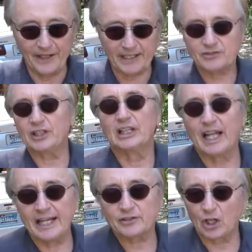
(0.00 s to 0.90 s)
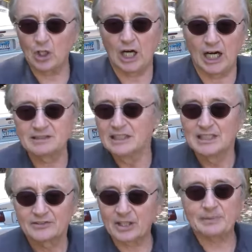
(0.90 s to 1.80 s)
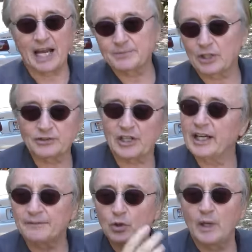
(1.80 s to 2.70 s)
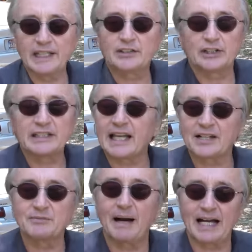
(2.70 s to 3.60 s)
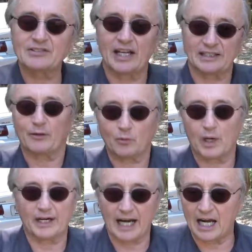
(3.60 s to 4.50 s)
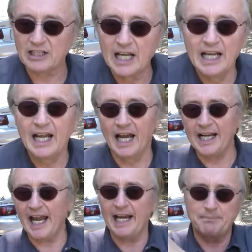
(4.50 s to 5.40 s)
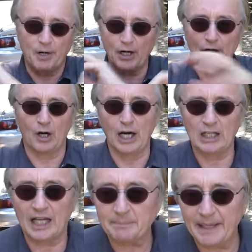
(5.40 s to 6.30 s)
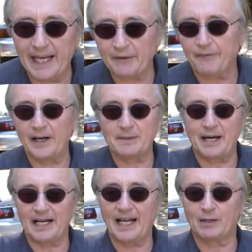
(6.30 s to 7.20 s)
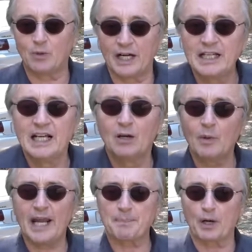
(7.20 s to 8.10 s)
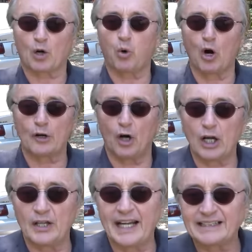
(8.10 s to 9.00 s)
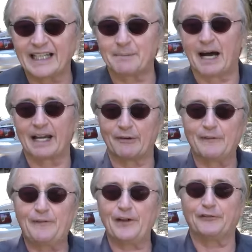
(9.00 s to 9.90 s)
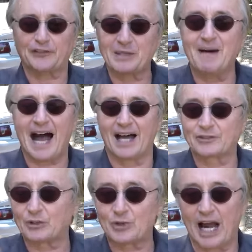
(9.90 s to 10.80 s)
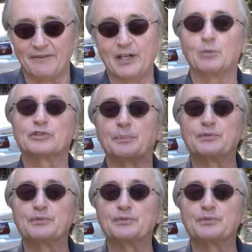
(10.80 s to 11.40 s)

fix didn't last so long. Sometimes those things would have twenty, thirty thousand miles on it, they'd wear out, and they'd burn oil like mad. A friend of mine had one. We had to put a quart of oil in that thing about every fifty miles of driving. It was